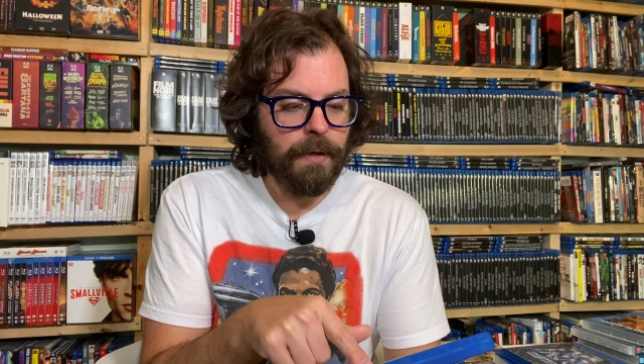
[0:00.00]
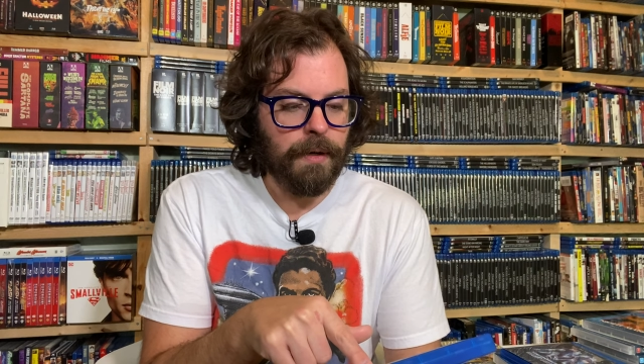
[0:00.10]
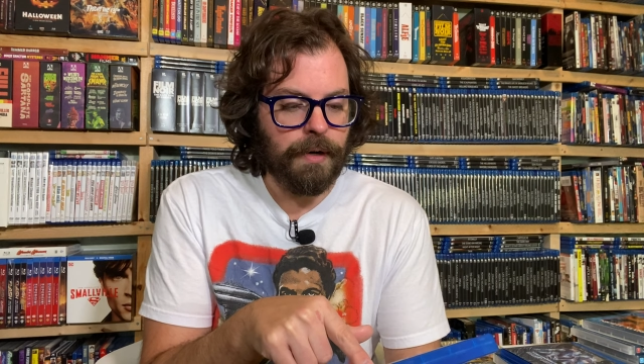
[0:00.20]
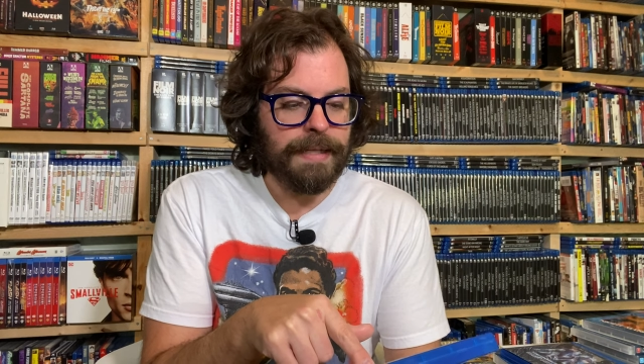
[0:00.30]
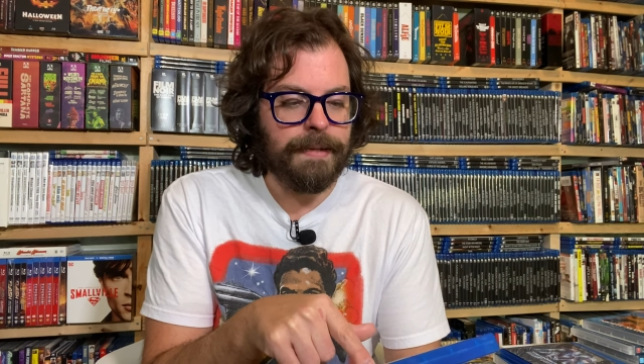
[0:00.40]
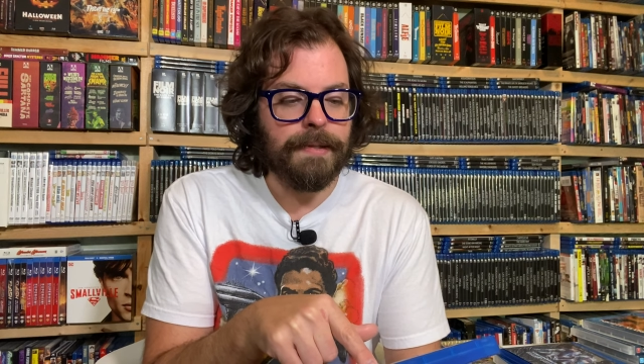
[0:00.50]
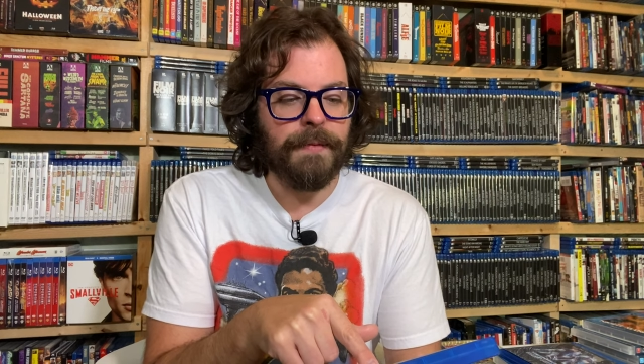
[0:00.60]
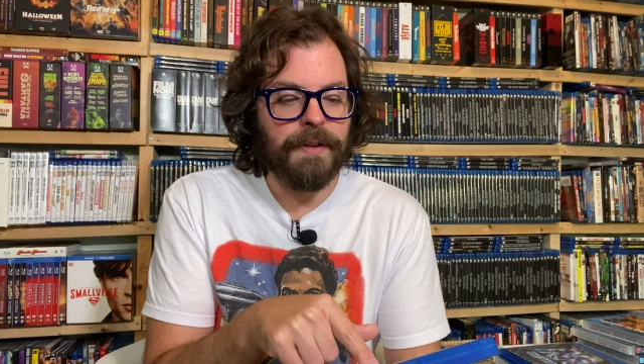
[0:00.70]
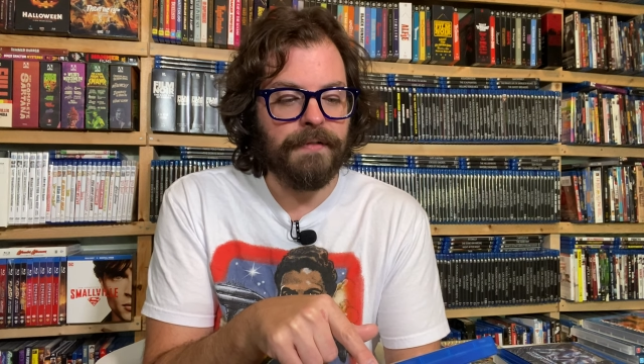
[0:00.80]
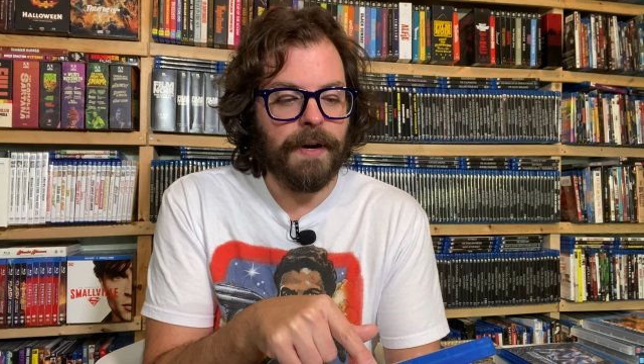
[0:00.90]
or
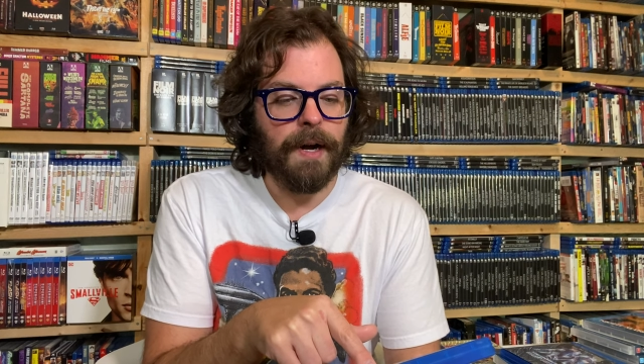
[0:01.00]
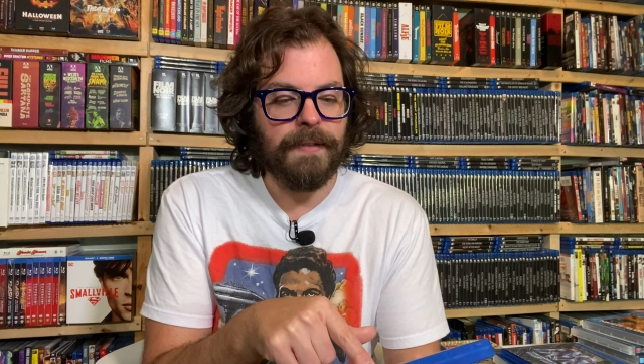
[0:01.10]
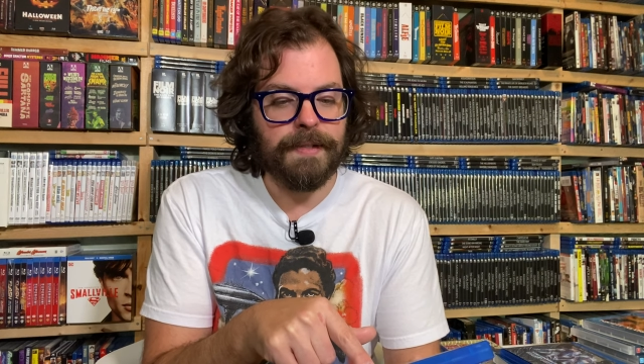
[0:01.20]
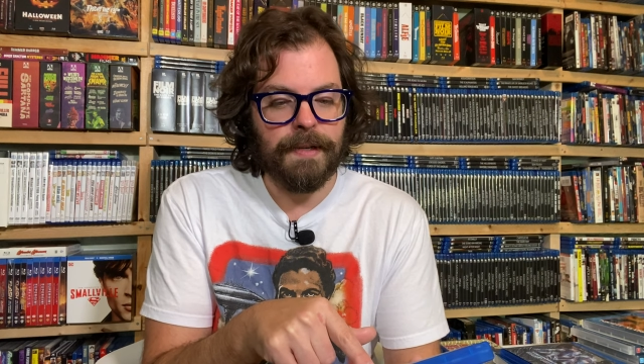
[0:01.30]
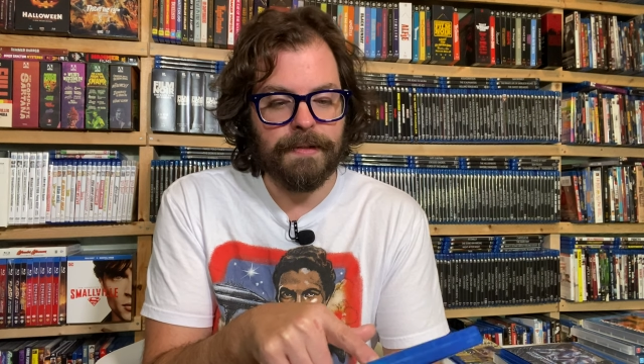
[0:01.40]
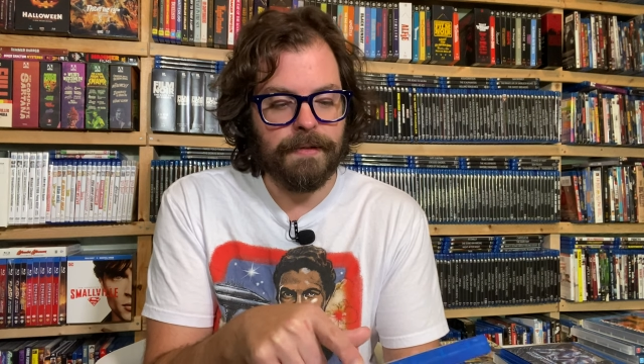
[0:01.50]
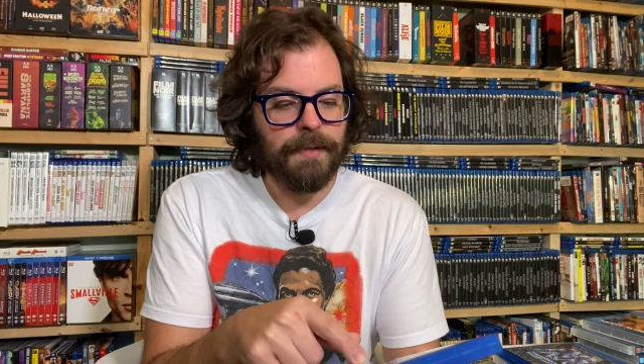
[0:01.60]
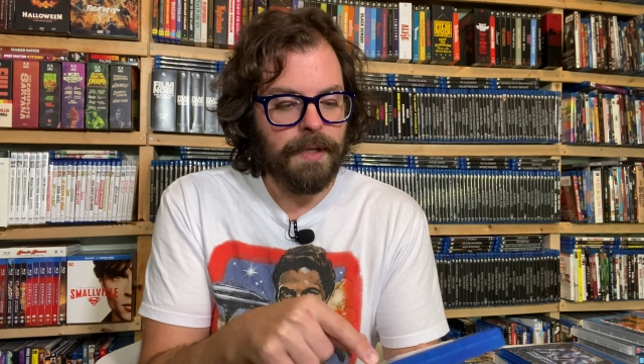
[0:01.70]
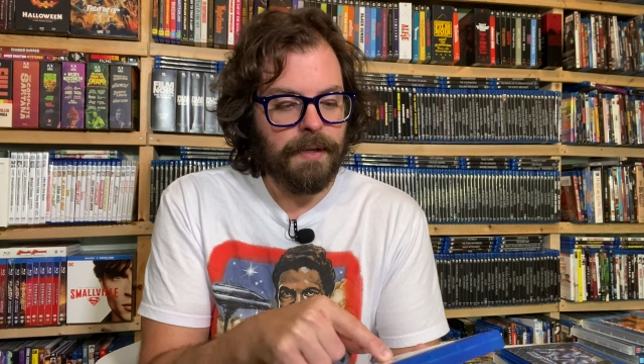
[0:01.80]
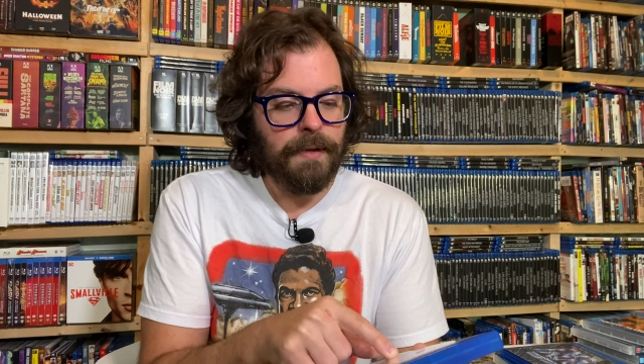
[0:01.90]
1975. It says,
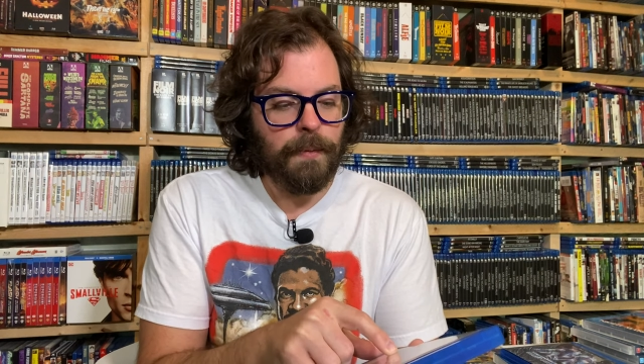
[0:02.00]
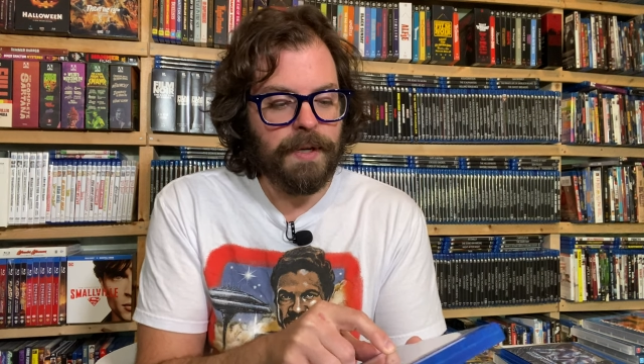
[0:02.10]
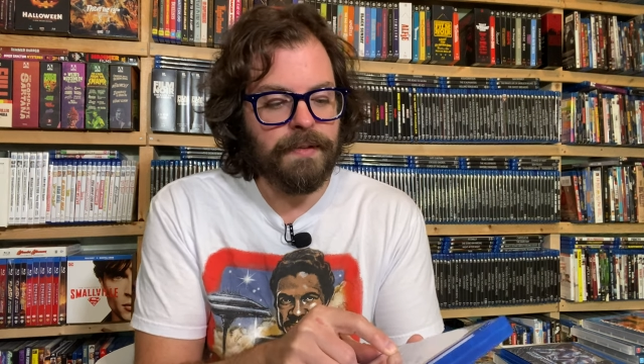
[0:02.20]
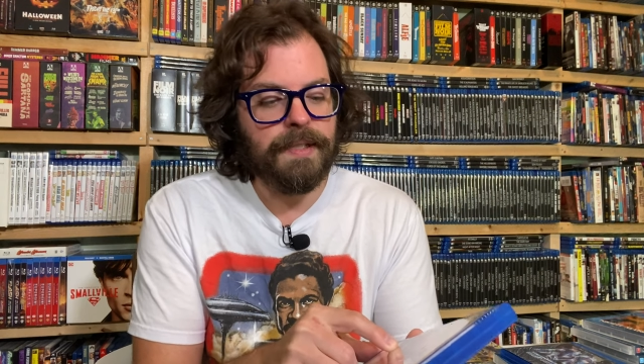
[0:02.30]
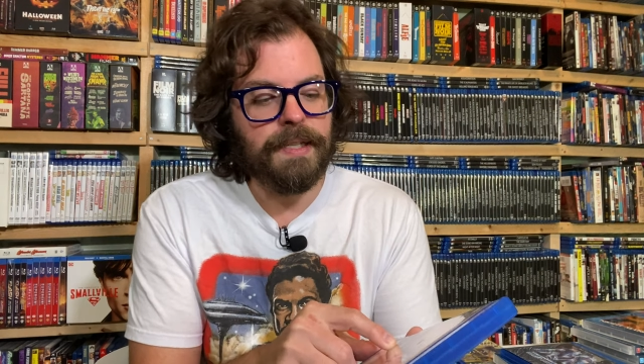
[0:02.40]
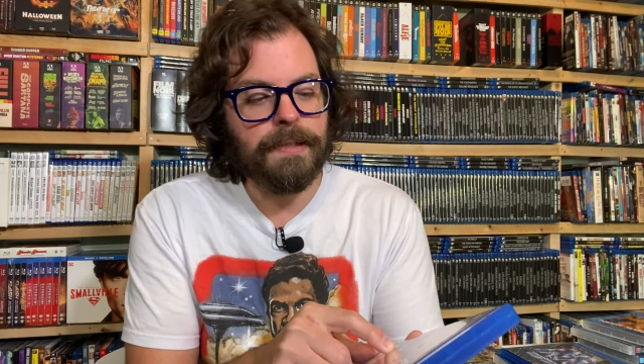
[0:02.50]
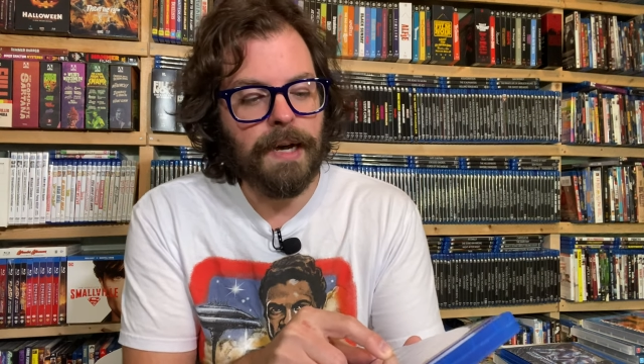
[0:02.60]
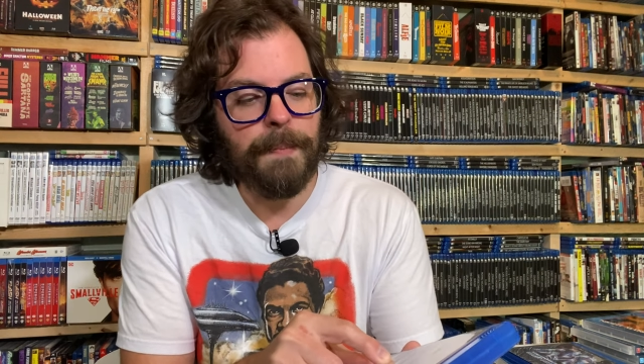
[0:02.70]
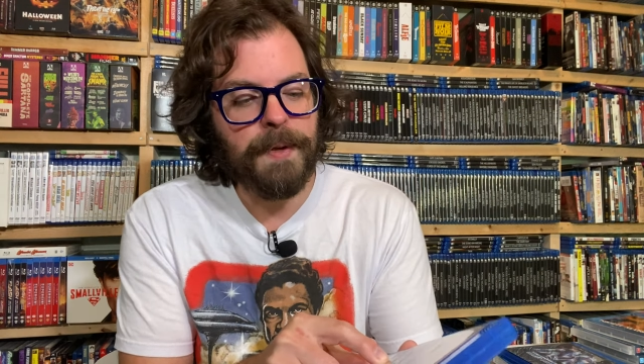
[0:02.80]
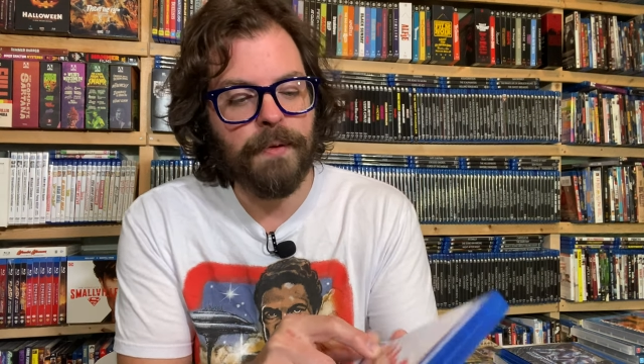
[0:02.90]
well, see, it's
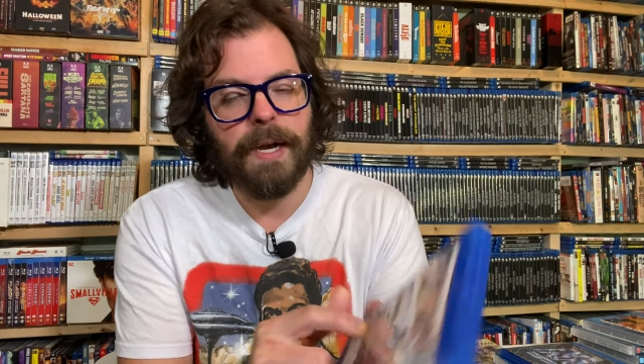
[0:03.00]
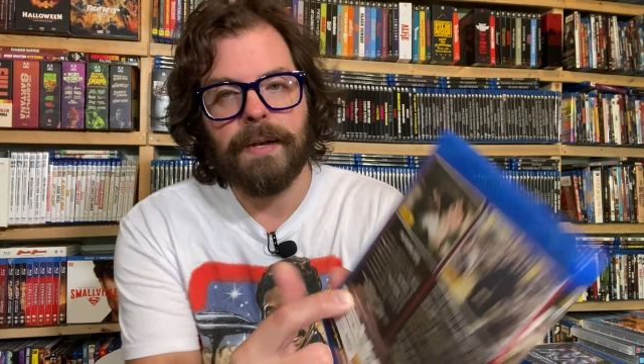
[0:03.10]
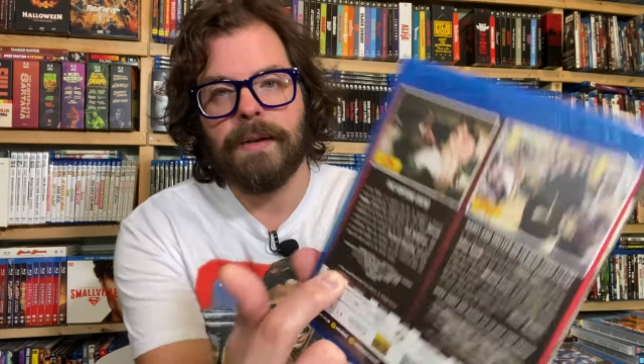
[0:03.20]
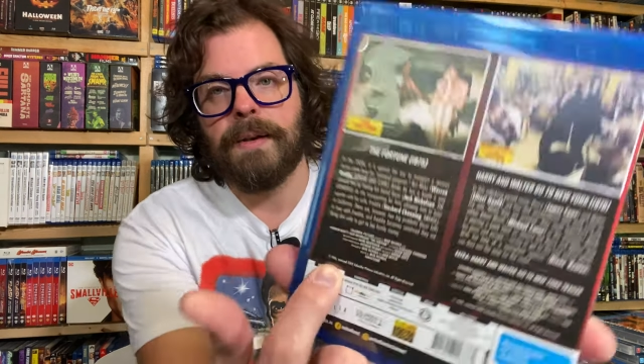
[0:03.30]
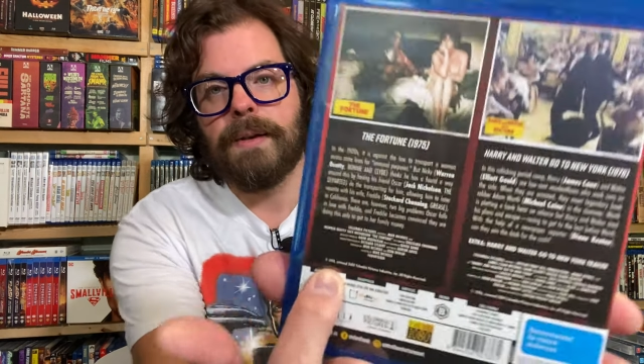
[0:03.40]
copyright.